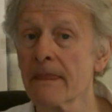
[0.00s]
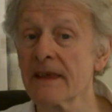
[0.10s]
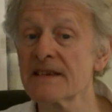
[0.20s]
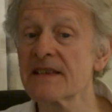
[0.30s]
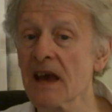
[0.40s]

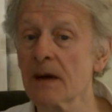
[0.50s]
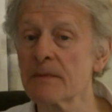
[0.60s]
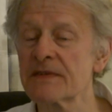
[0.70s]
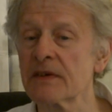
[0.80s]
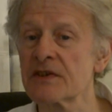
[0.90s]
This is the
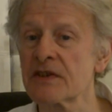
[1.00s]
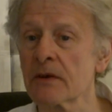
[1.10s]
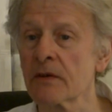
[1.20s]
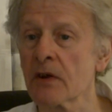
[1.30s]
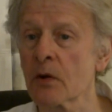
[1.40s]
atmosphere
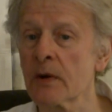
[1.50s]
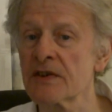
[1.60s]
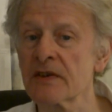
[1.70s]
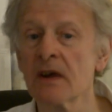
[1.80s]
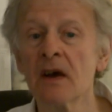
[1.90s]
surrounding the
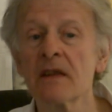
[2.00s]
question.